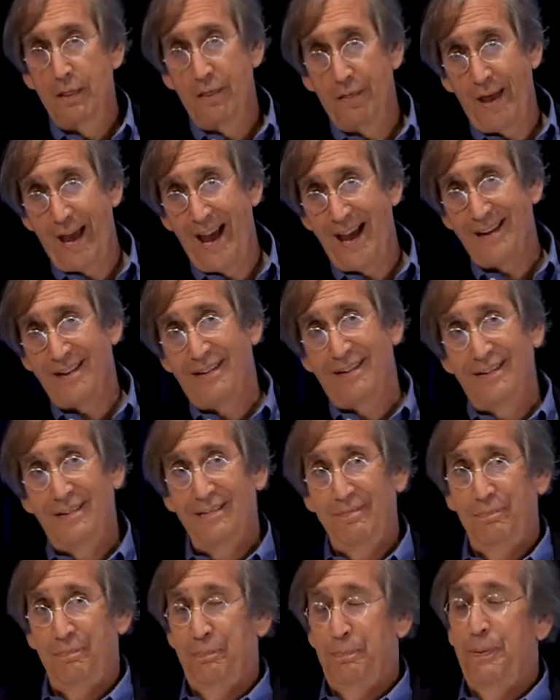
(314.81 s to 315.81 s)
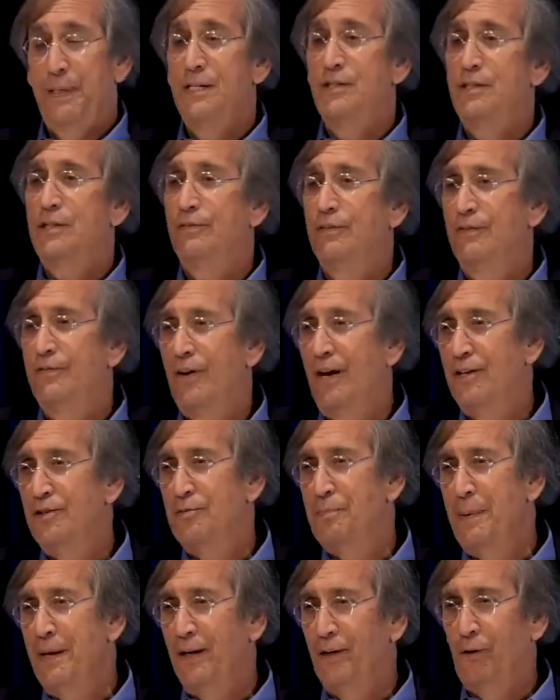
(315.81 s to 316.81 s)
That piece of
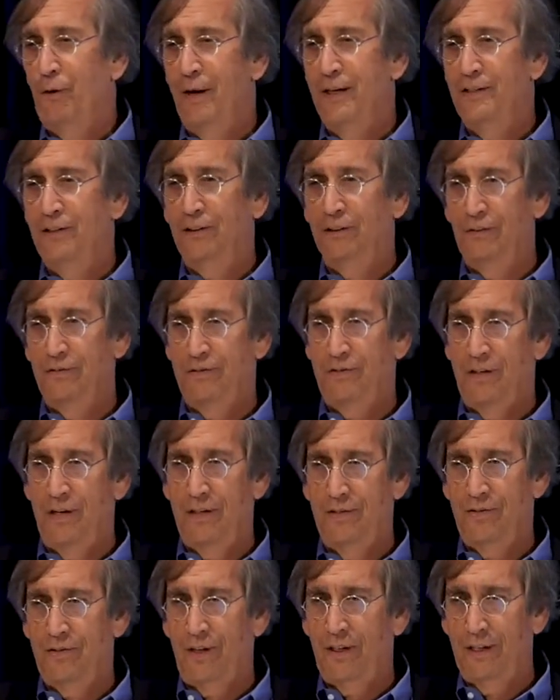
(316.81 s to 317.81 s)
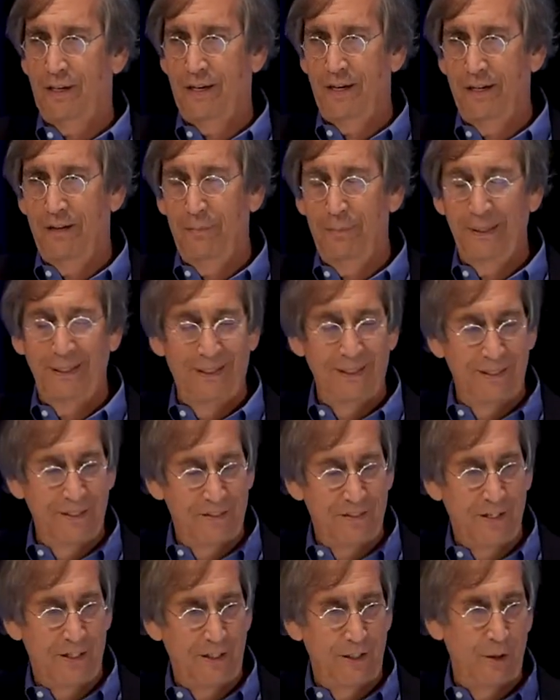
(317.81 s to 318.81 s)
advice made a great deal of sense. I can't even begin
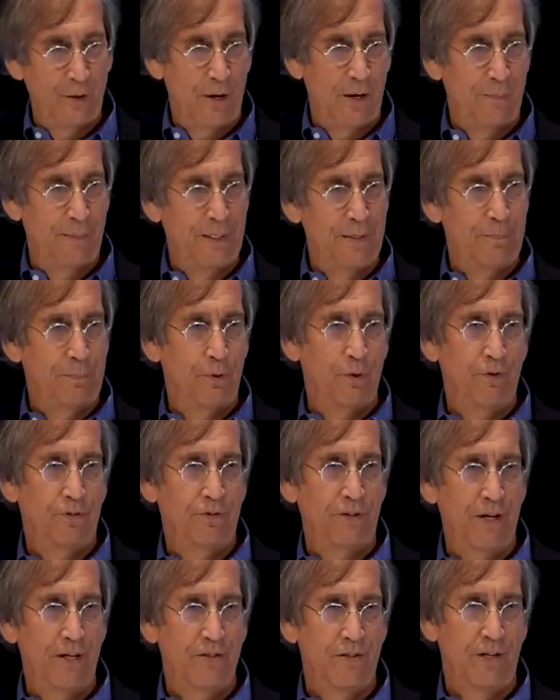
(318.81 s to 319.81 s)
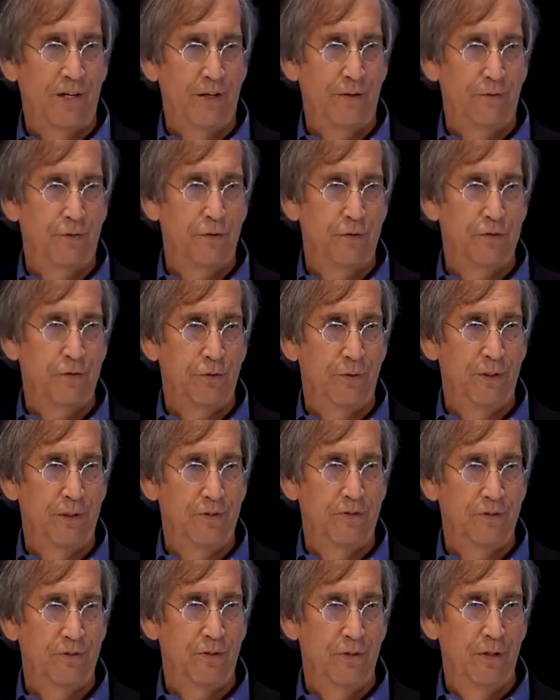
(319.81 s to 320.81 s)
to tell you how many birthdays,
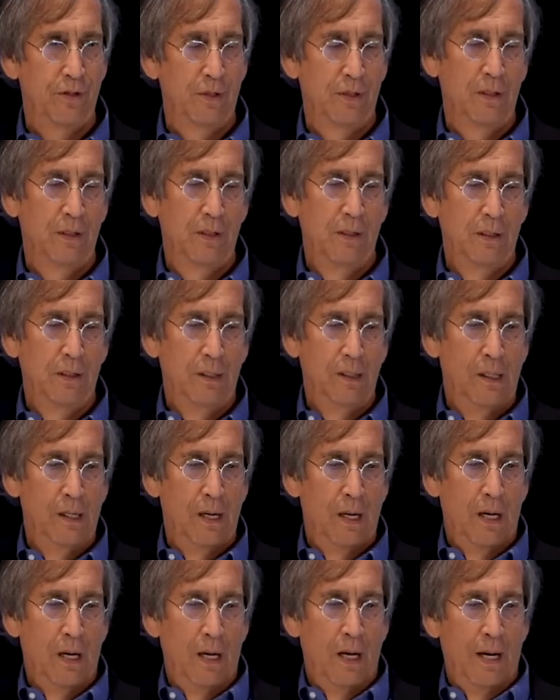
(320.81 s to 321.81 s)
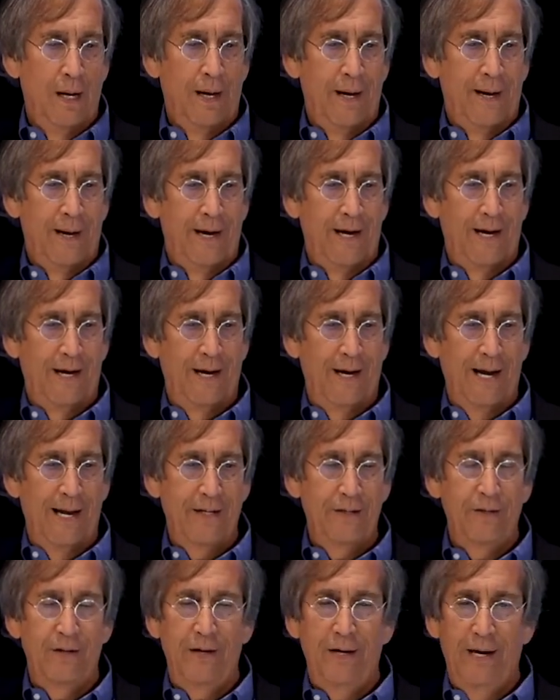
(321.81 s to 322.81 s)
anniversaries,
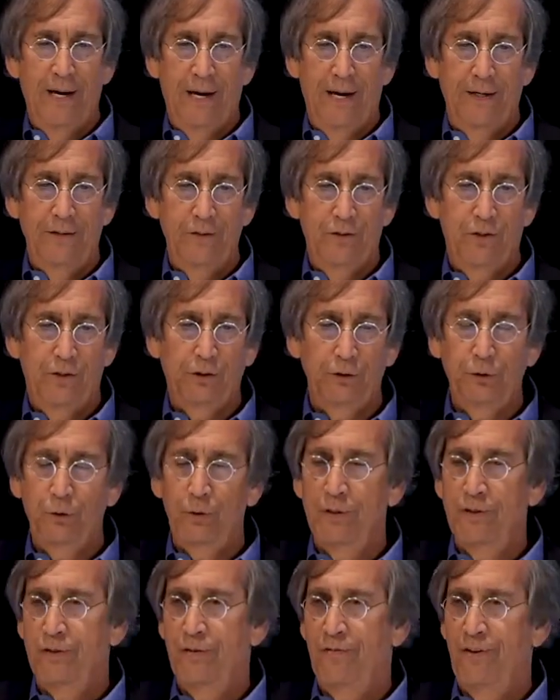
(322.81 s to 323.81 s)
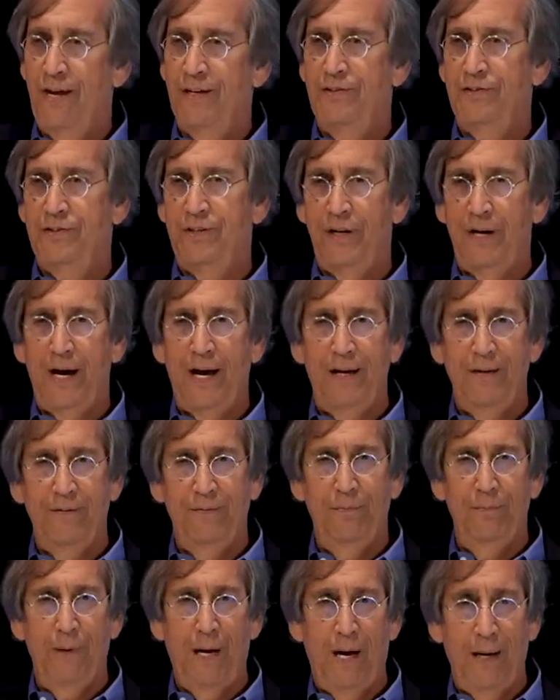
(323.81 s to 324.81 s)
and children's events that
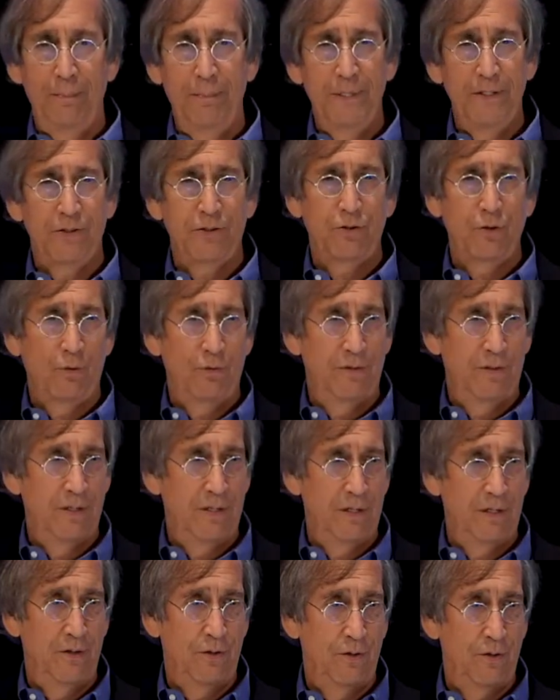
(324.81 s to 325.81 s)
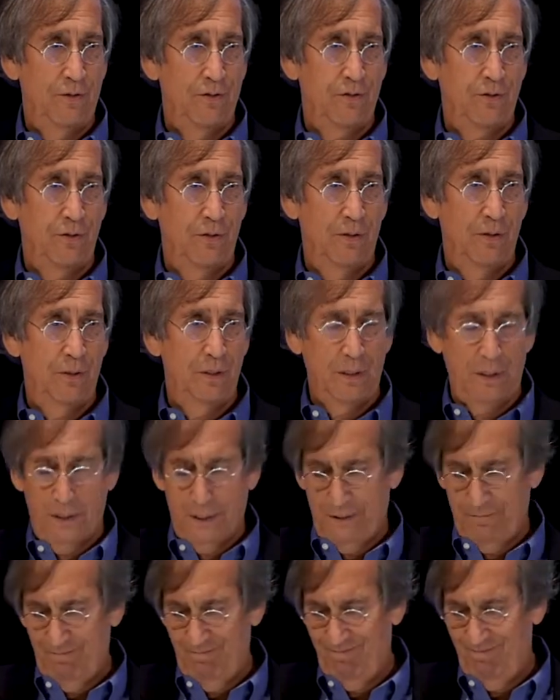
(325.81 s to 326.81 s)
I missed over the years.
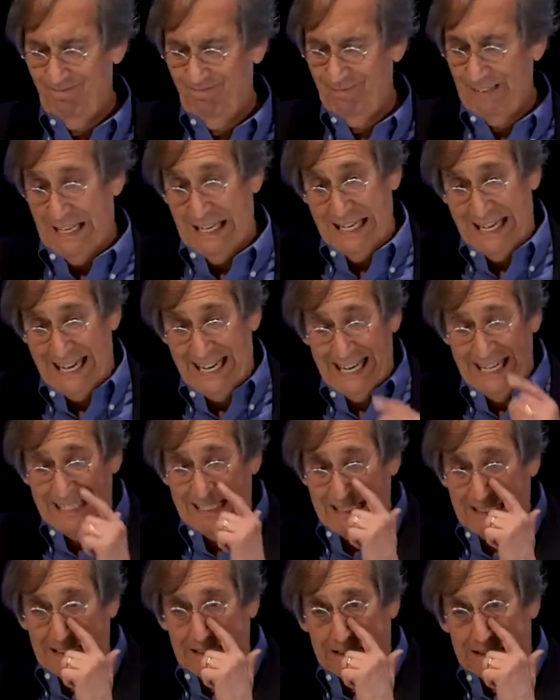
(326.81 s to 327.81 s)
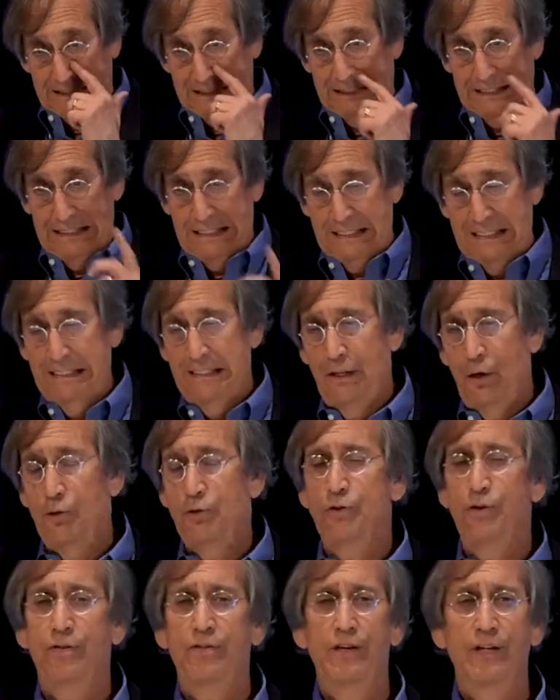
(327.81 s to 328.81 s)
And
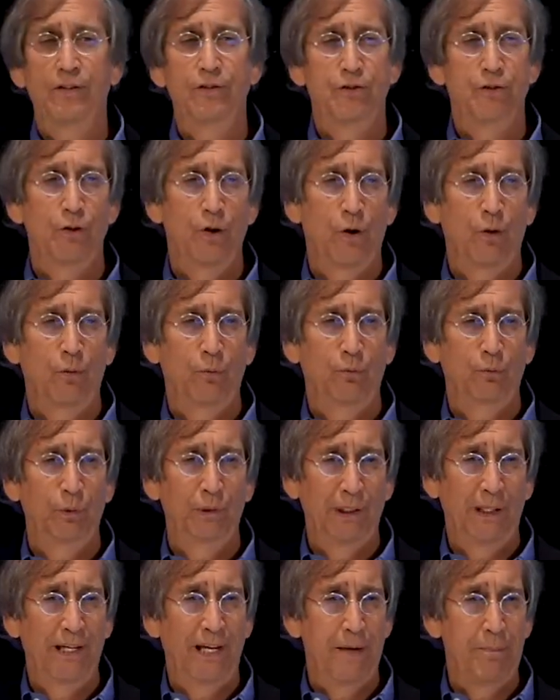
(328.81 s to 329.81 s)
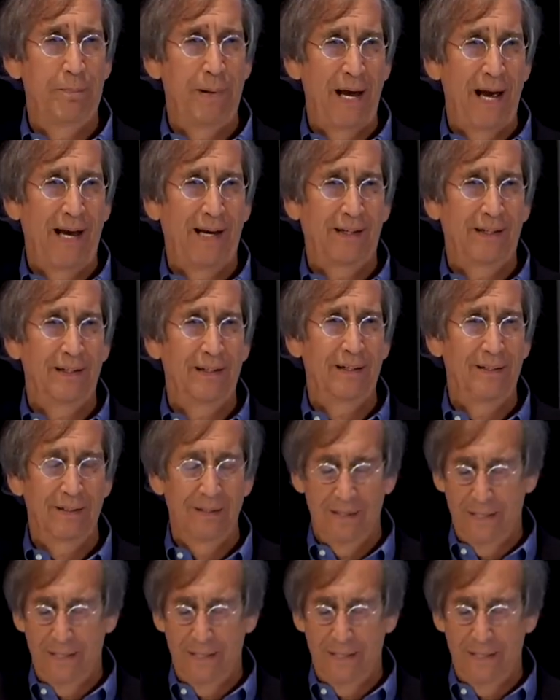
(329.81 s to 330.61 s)
those are things you don't really get back.